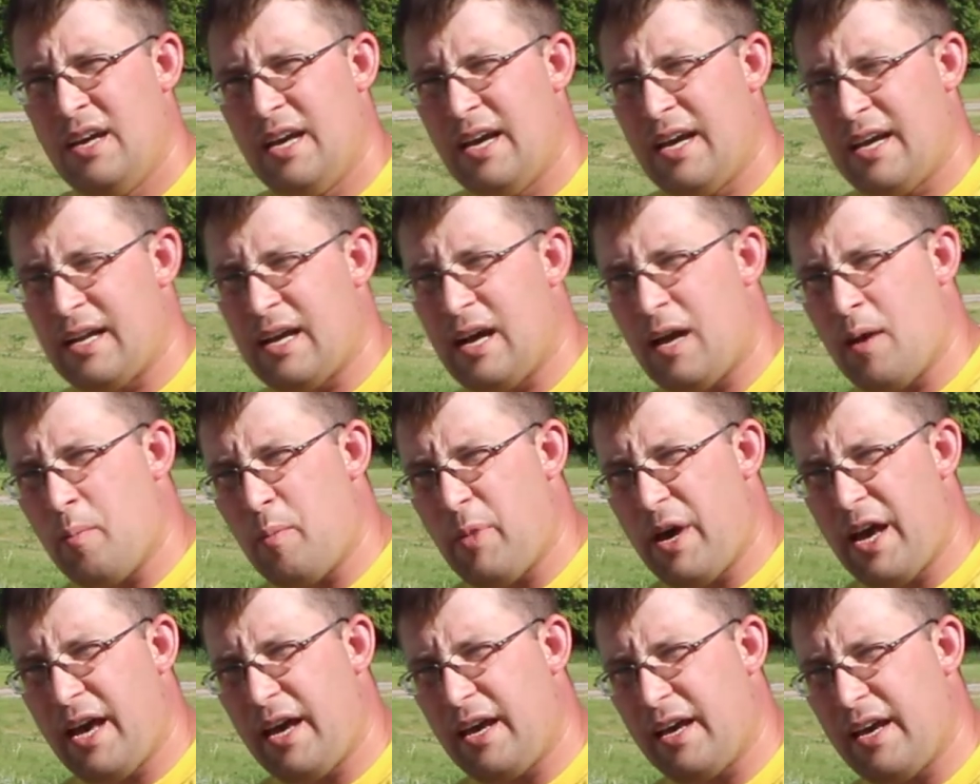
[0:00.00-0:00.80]
and I
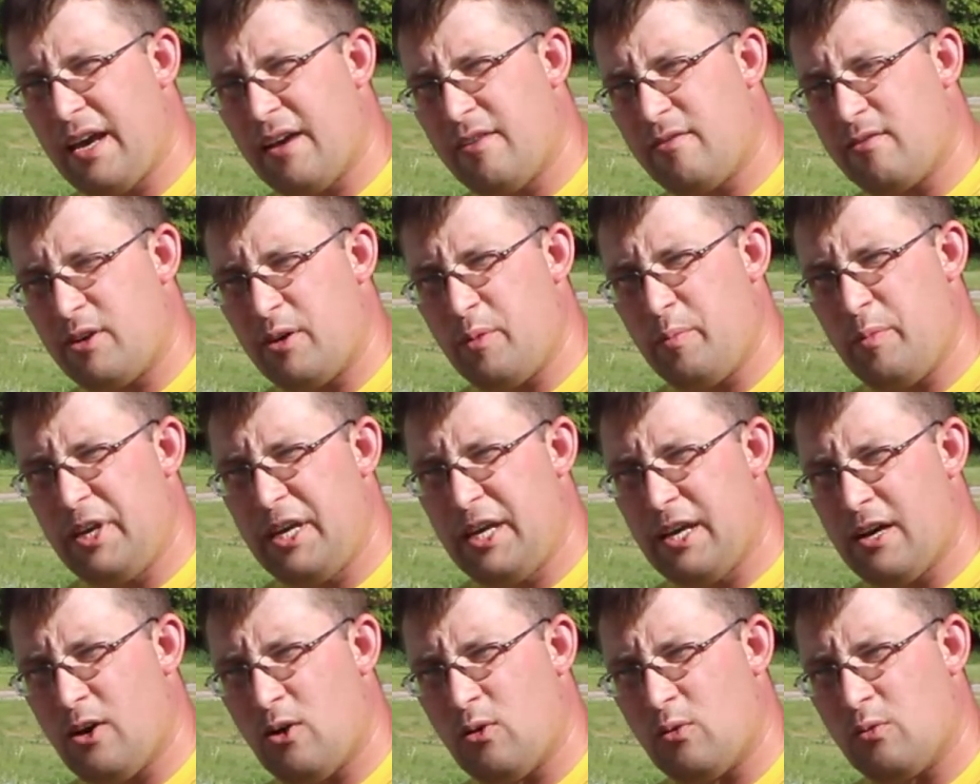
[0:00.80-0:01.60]
bang every
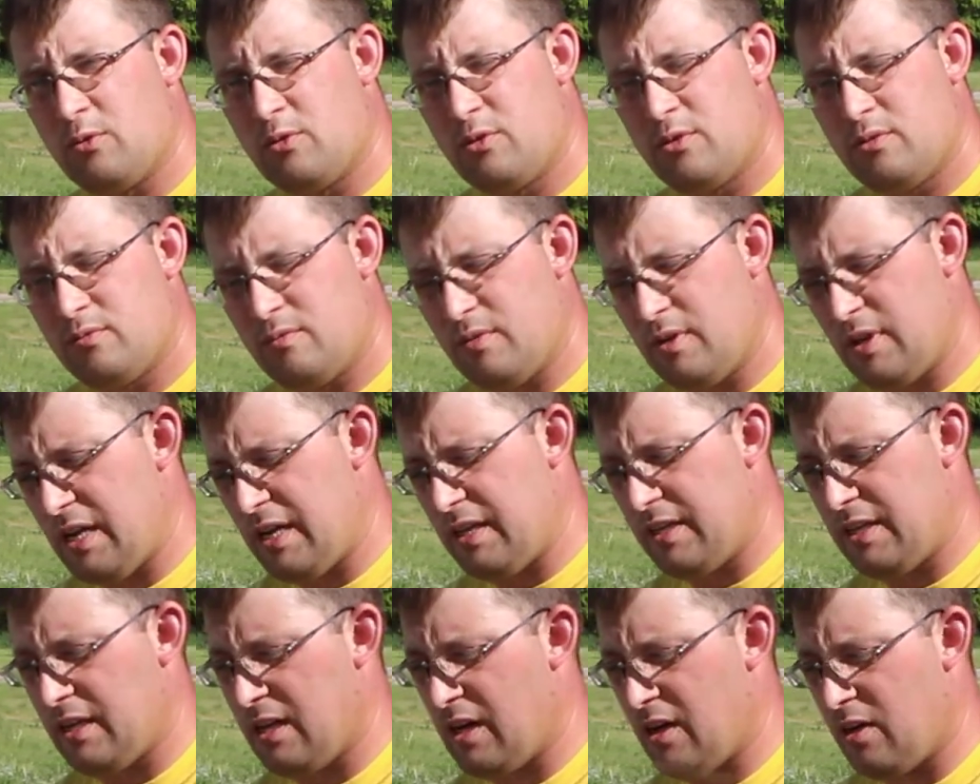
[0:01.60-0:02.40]
bee out,
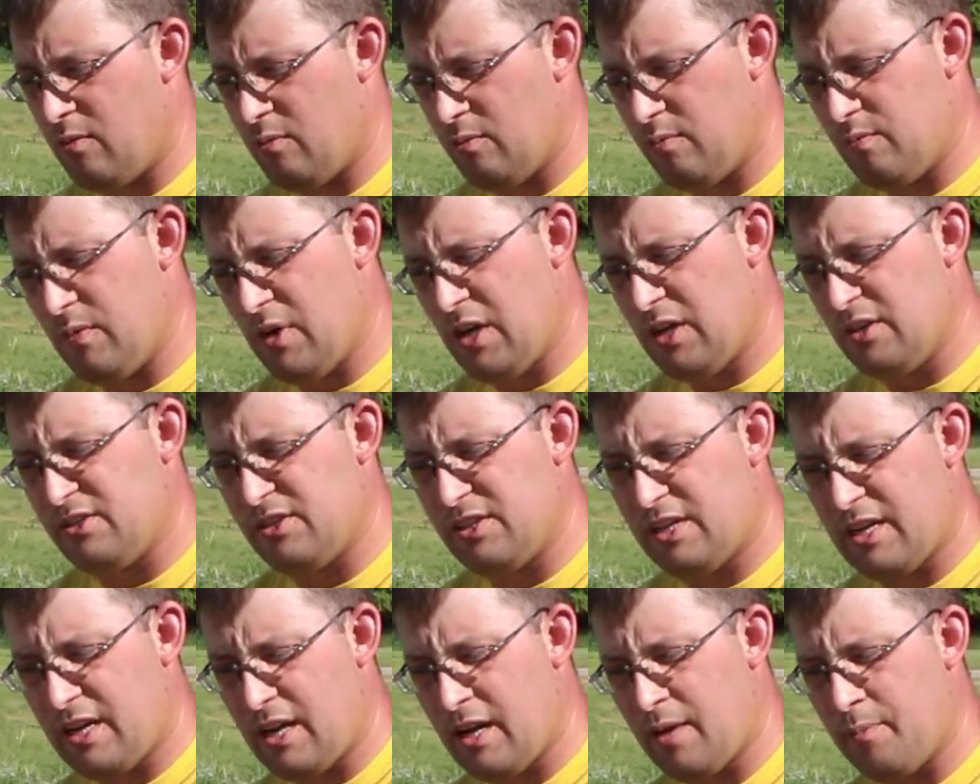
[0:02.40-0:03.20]
and then I'll
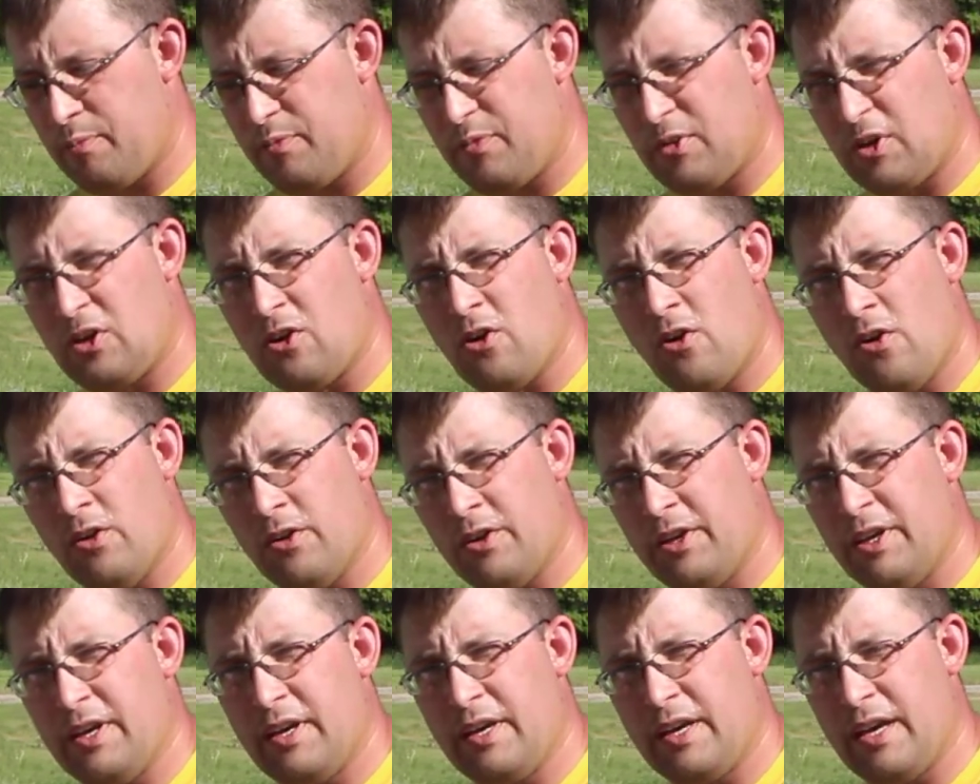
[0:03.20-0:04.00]
set up the
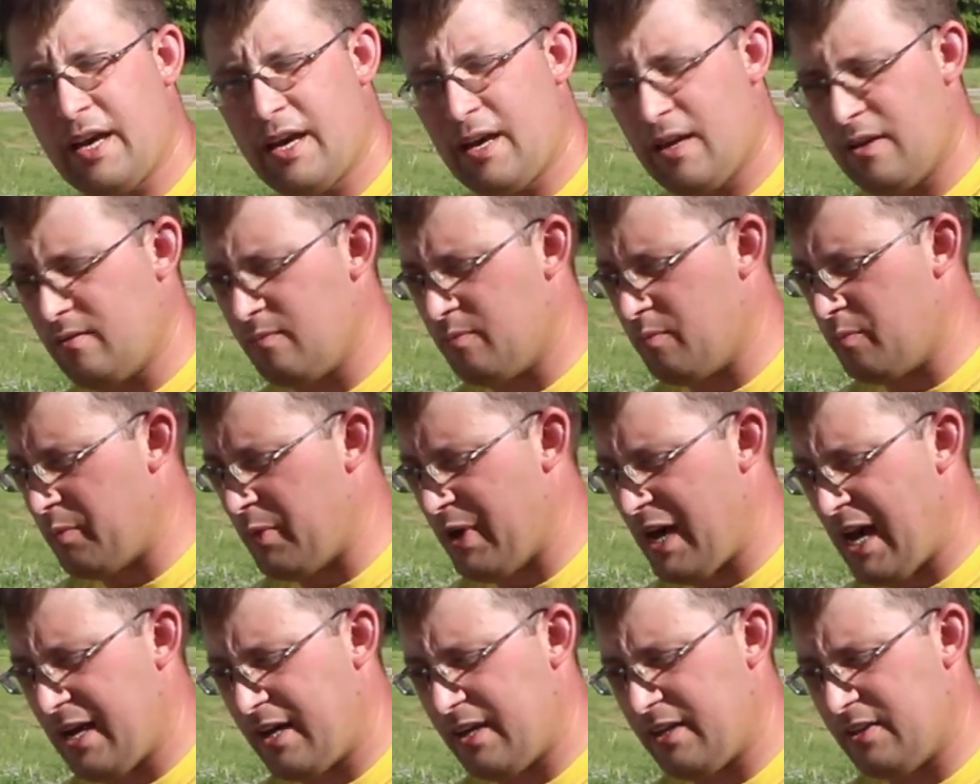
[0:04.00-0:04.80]
colony again
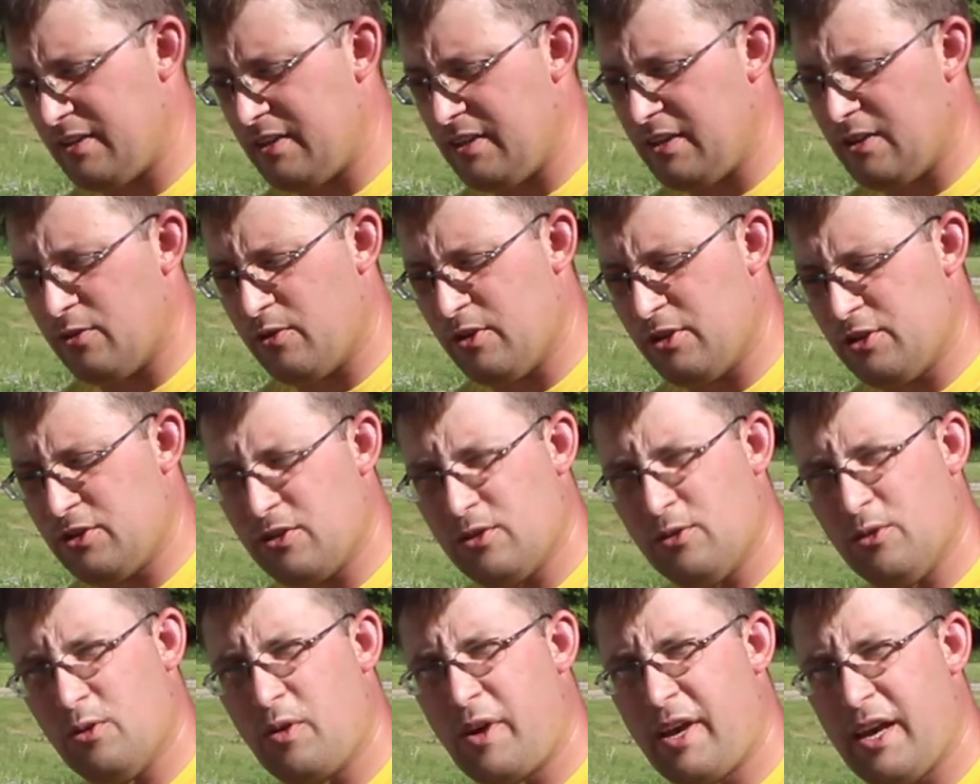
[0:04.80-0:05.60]
back at the
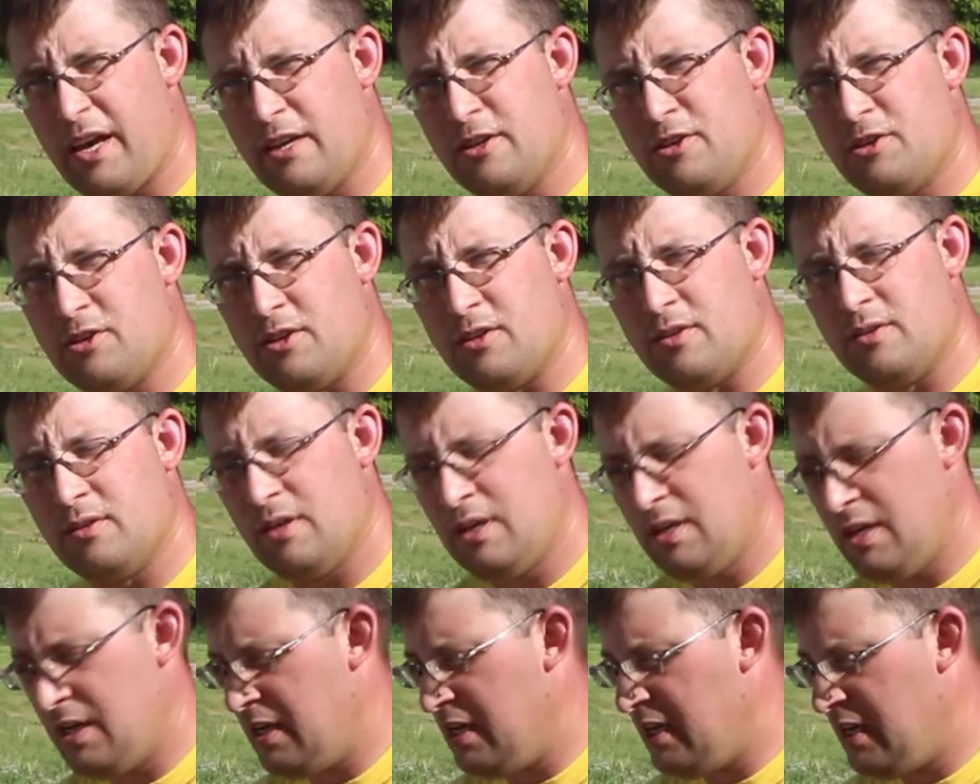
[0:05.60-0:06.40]
original location,
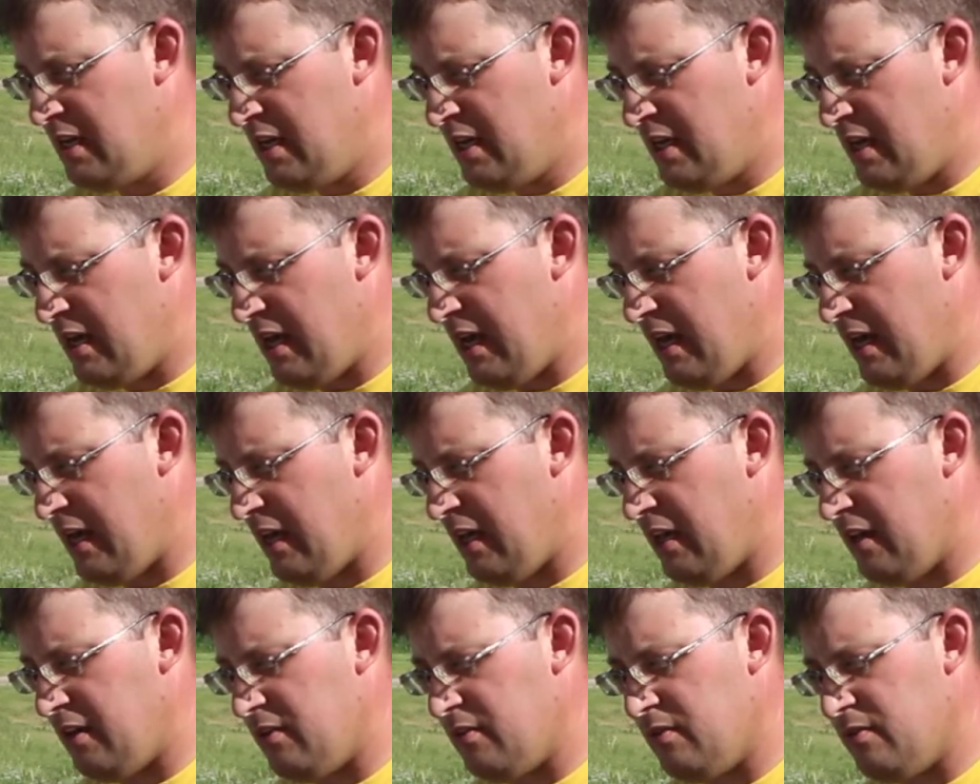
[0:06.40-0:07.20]

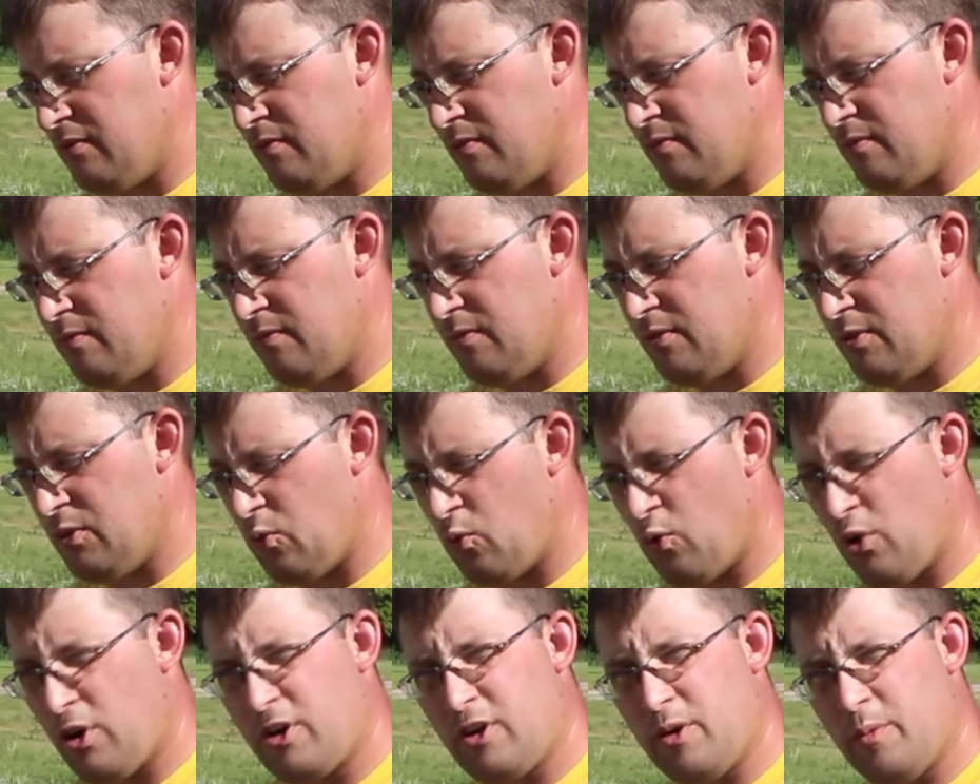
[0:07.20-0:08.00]
and the
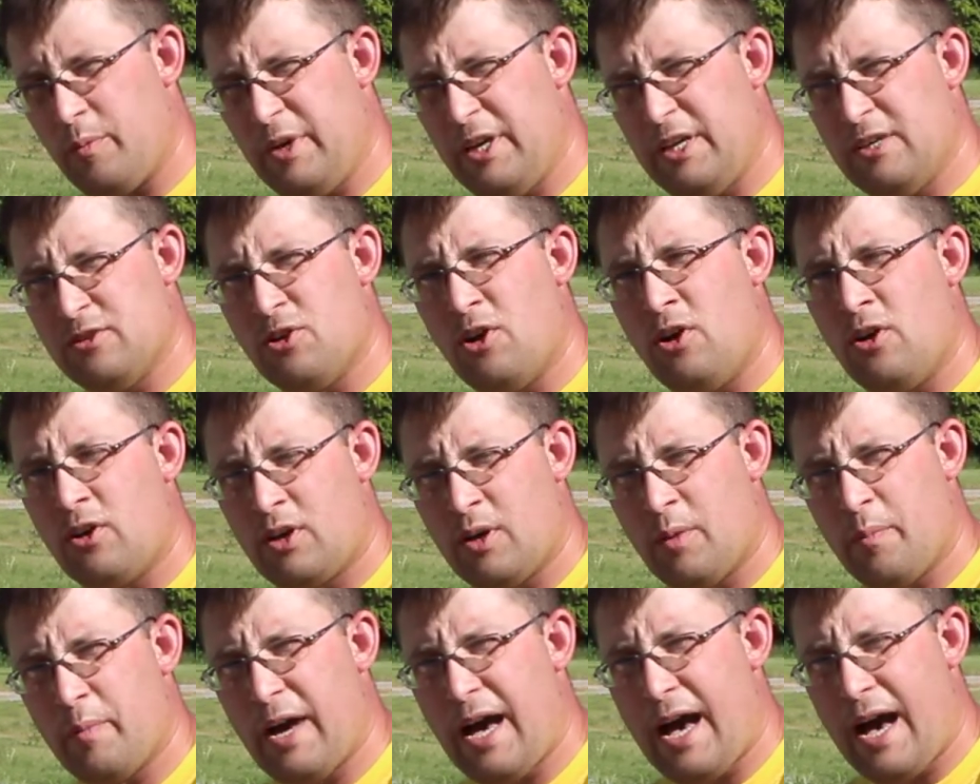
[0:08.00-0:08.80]
worker bees all
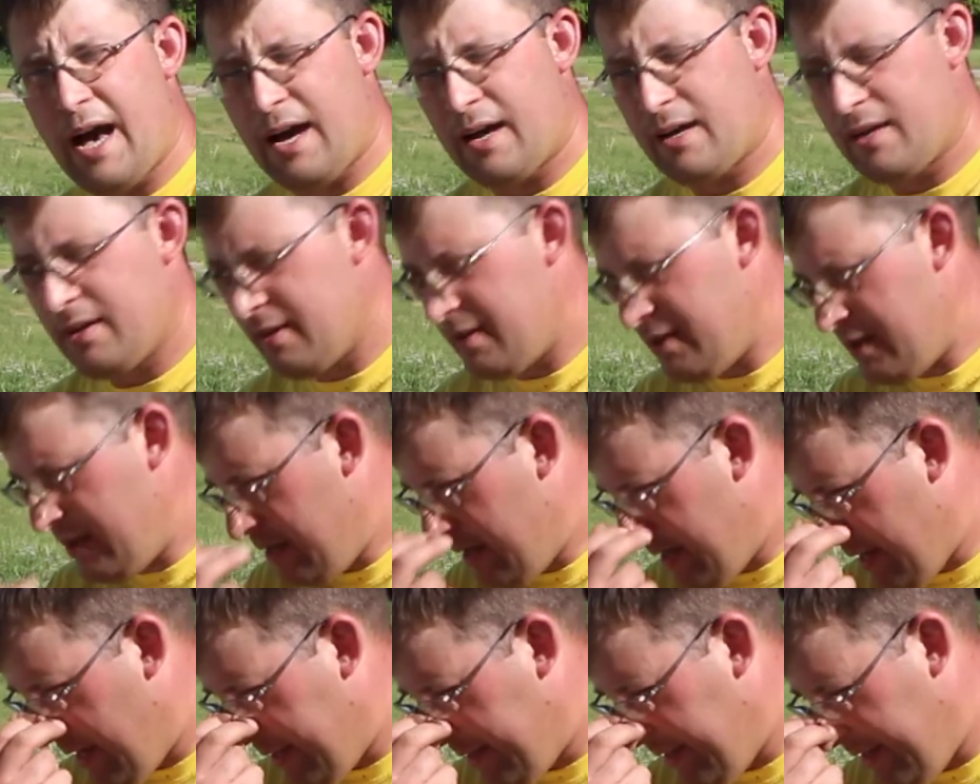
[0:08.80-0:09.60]
come back,
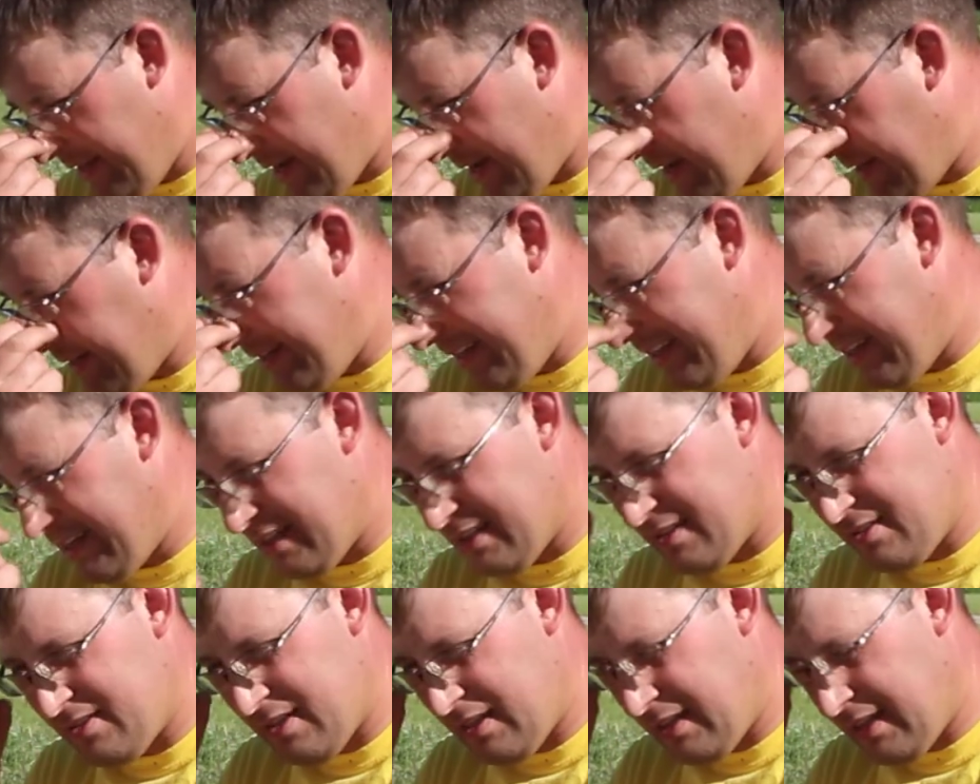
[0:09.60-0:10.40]
and the idea is the